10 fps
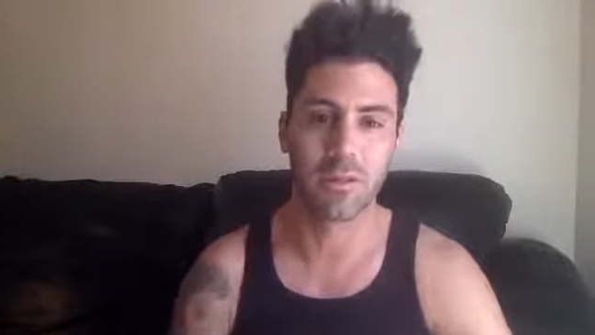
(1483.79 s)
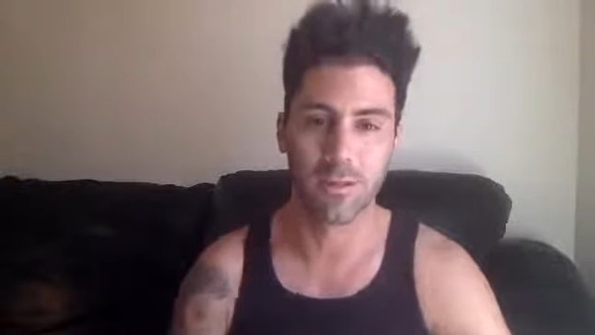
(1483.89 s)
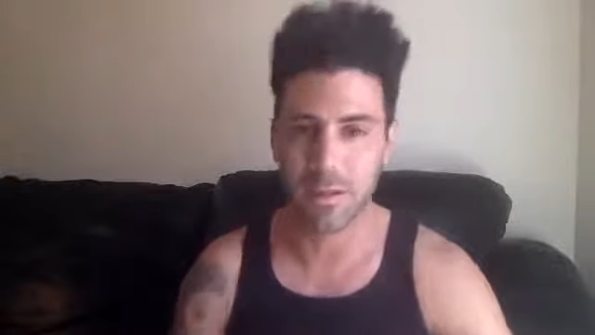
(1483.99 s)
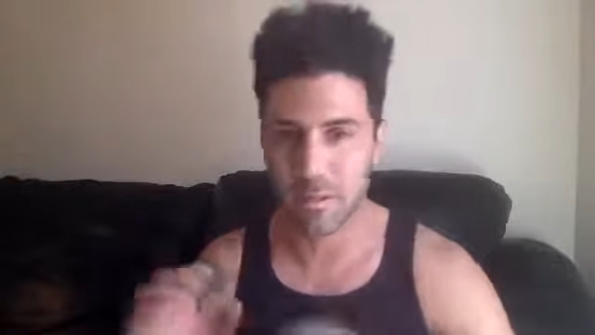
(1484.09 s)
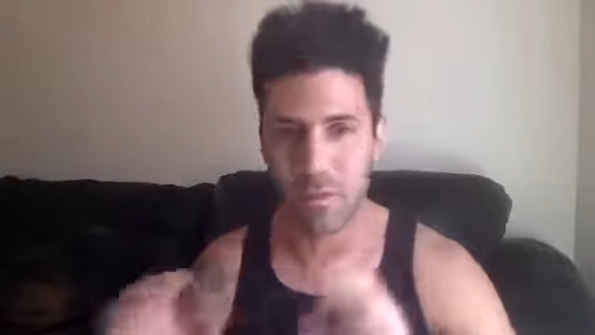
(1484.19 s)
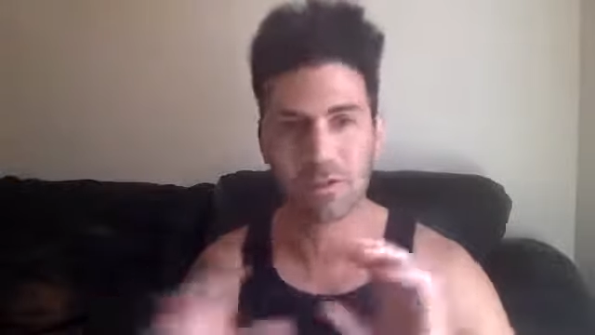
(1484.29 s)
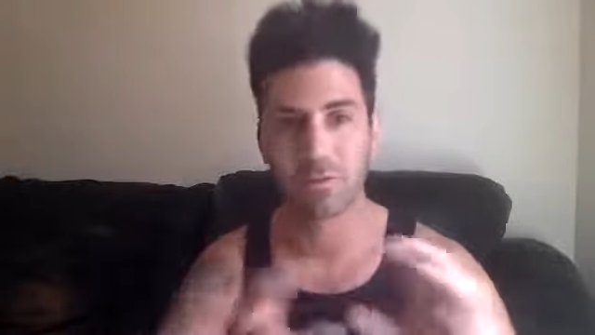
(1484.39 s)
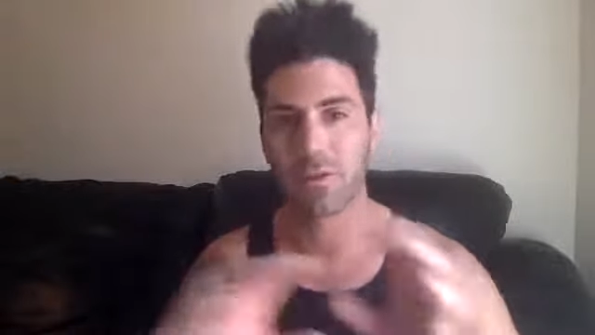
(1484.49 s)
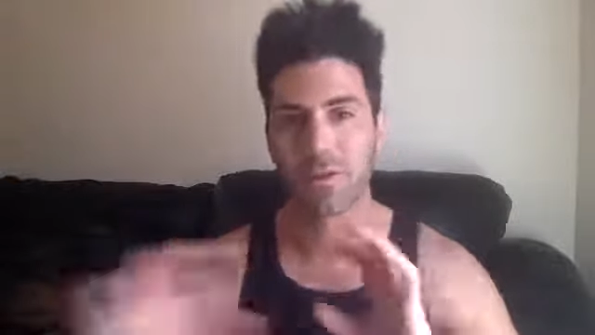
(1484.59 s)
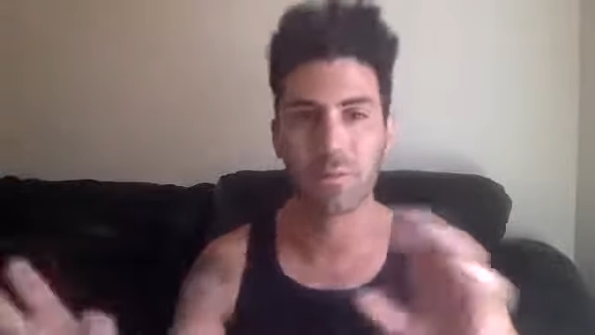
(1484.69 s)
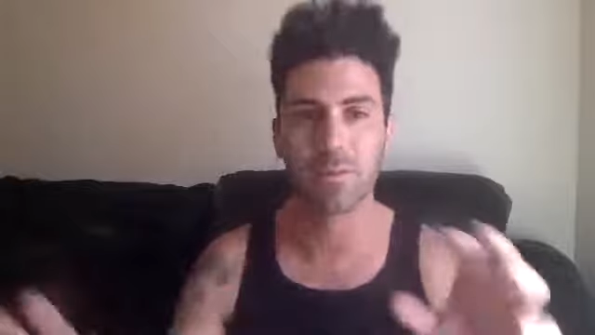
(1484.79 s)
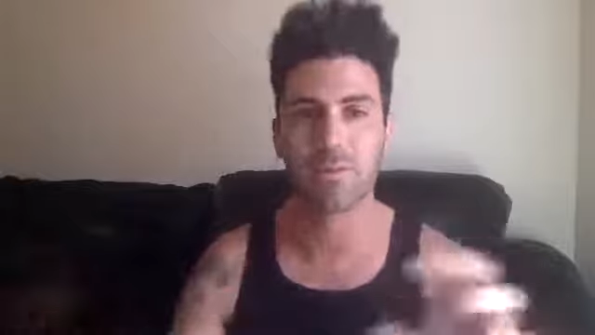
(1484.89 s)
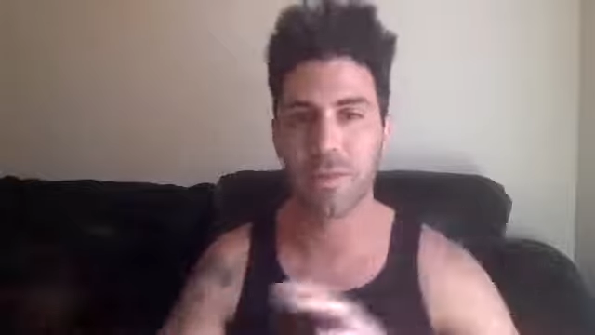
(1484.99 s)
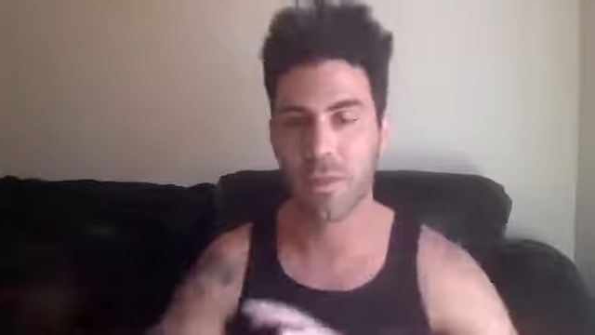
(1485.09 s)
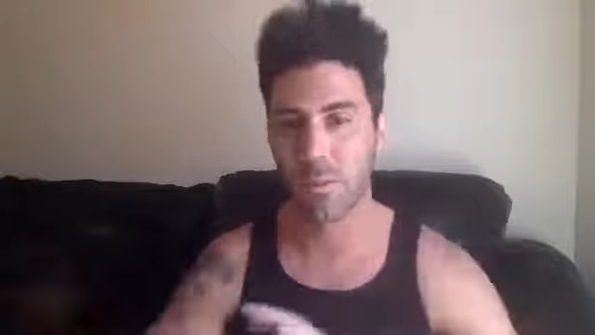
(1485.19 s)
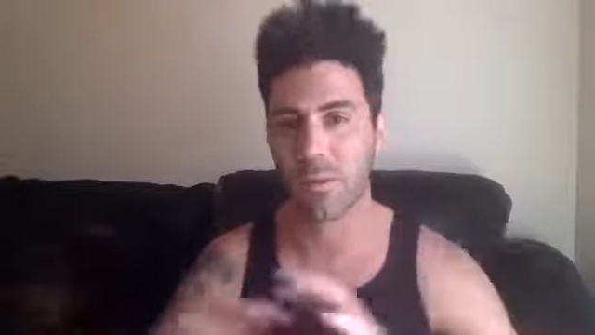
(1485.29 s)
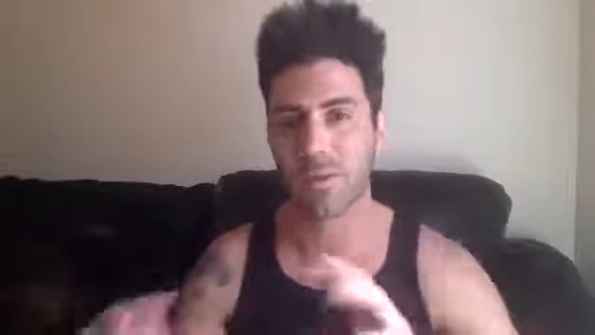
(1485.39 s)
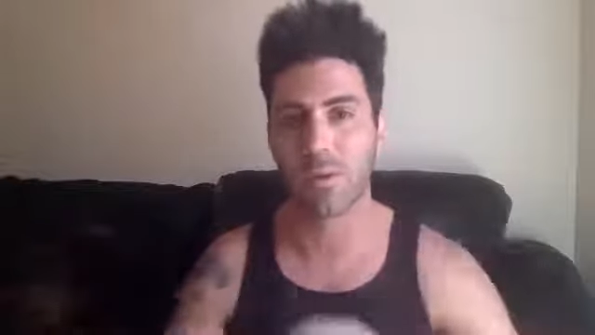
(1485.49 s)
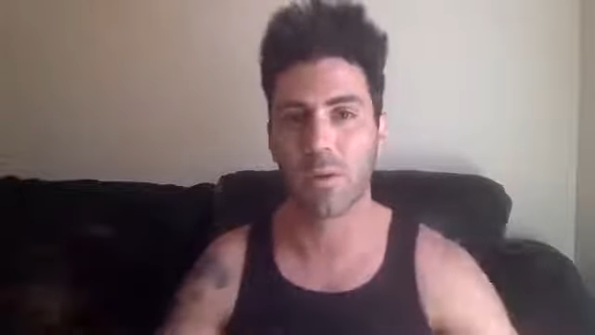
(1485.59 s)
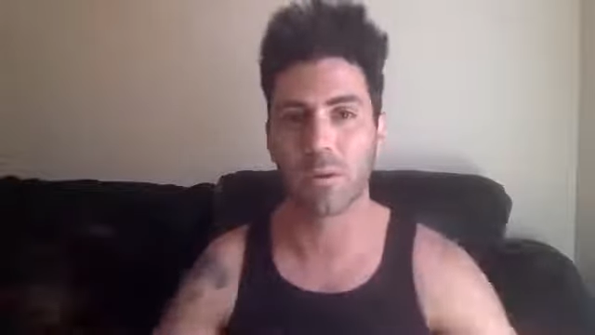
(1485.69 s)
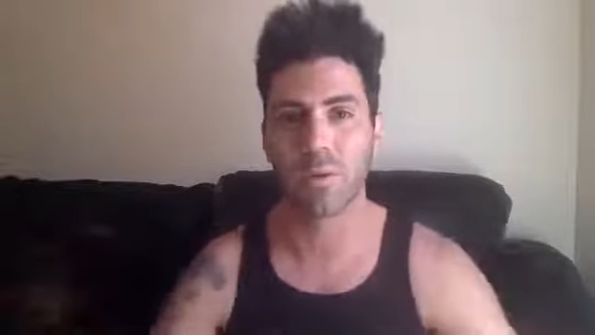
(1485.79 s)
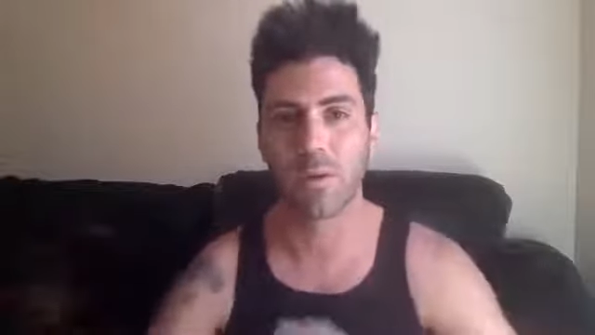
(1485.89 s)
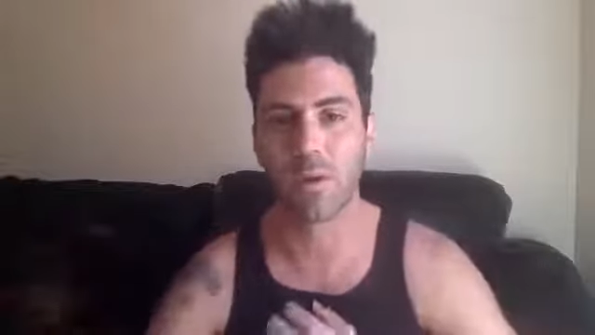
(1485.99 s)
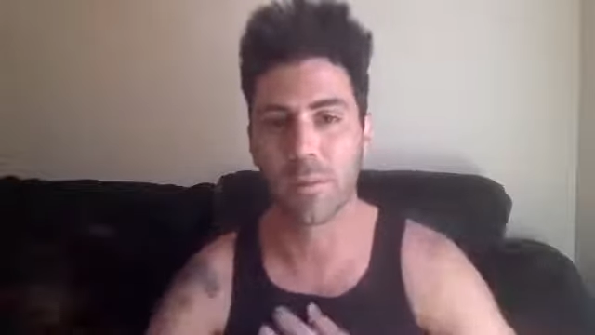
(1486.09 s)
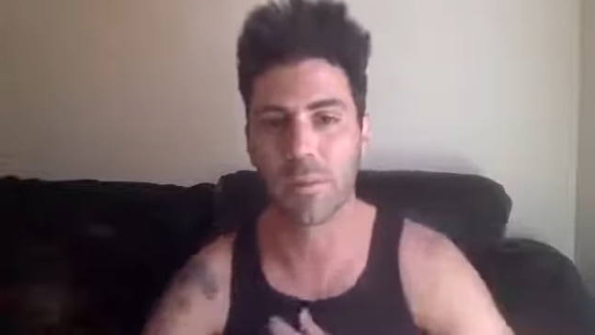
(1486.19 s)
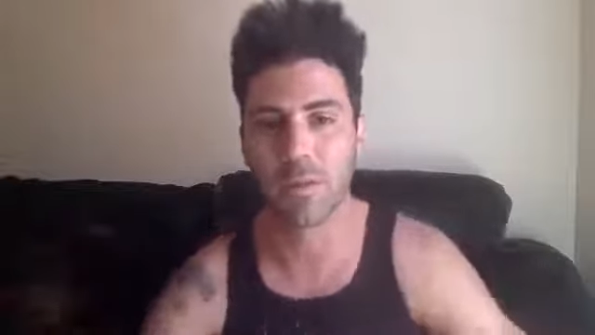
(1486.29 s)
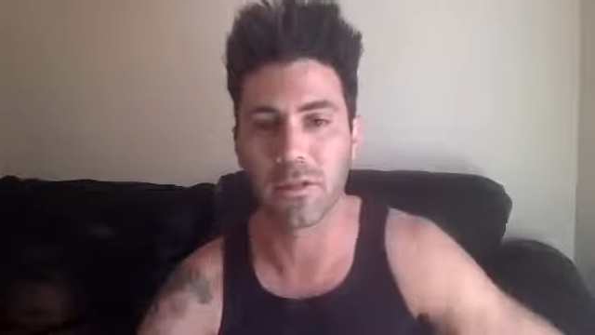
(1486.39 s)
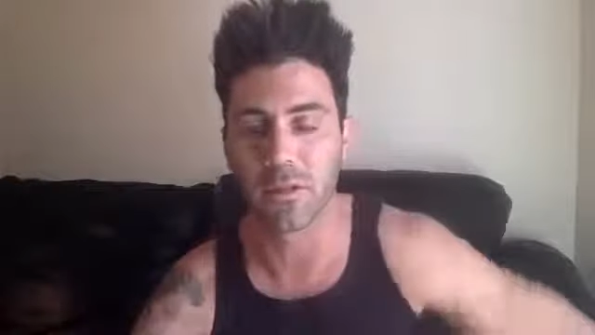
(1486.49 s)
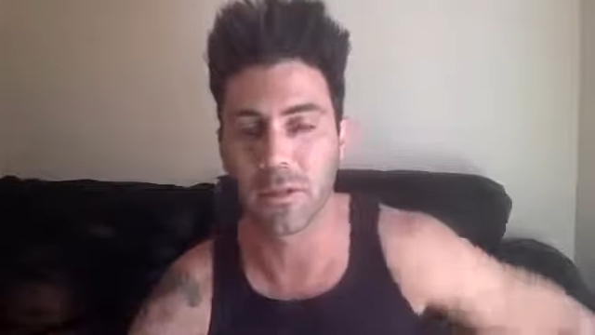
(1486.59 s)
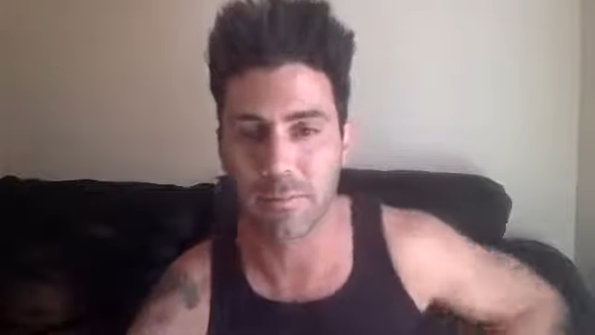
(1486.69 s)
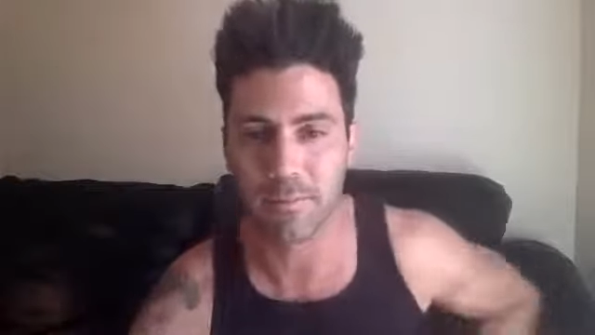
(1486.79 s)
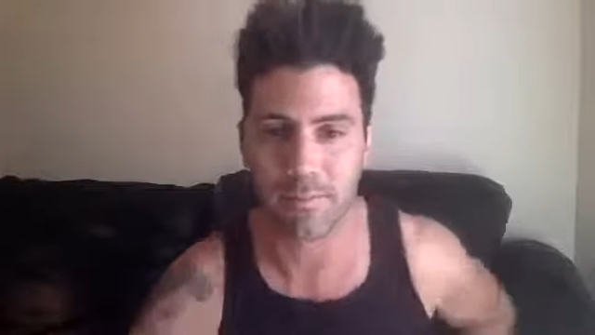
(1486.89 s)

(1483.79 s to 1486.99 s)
So that's multiple streams of income within one program potentially.